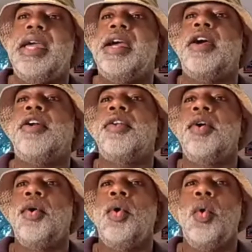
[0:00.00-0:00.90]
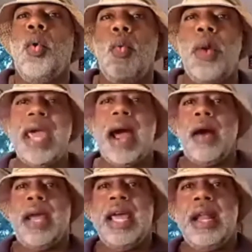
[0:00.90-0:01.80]
here, we
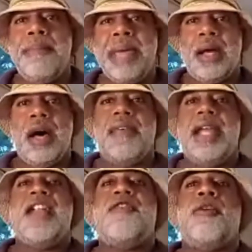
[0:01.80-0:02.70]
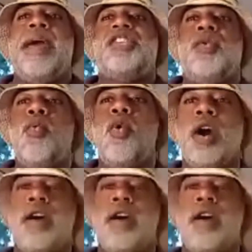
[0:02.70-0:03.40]
are in a bit of an information war.